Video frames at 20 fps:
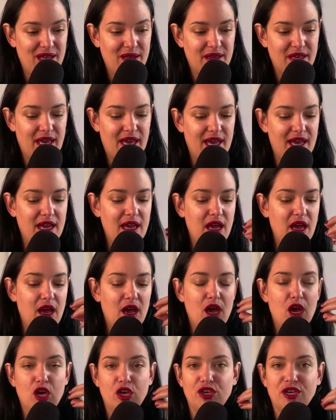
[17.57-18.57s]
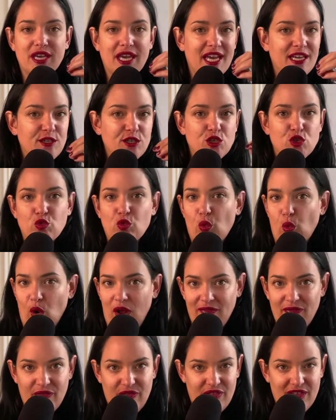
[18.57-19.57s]
Okay? You can't just
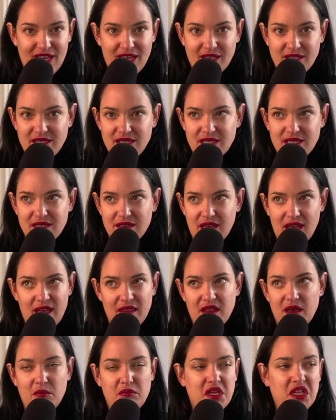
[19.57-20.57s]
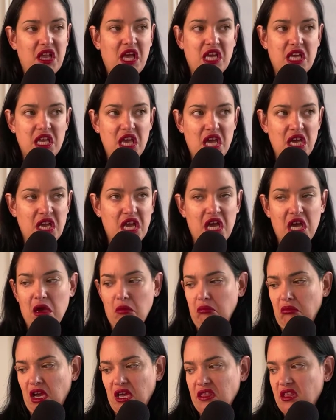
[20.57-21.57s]
run things and then be like,
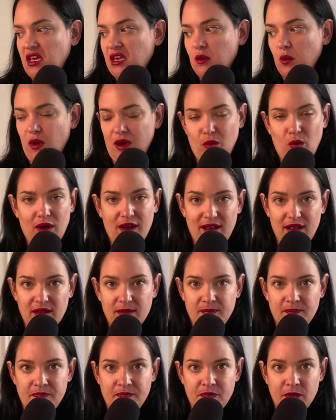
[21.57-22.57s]
yeah, I think it went well.